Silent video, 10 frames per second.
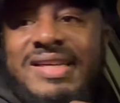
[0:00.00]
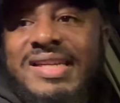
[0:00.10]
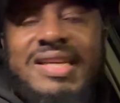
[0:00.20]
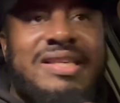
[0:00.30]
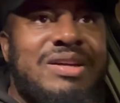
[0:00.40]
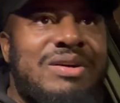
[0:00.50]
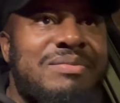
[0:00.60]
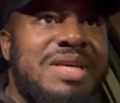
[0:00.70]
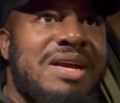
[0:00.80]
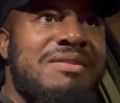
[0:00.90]
This gonna
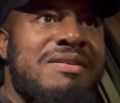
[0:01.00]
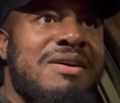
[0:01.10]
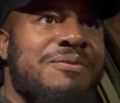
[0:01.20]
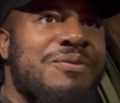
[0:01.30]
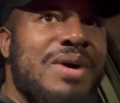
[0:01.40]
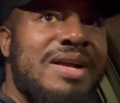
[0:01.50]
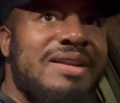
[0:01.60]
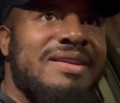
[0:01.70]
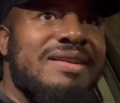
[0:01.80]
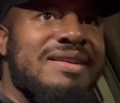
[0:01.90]
be a rough
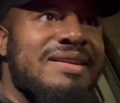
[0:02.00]
one.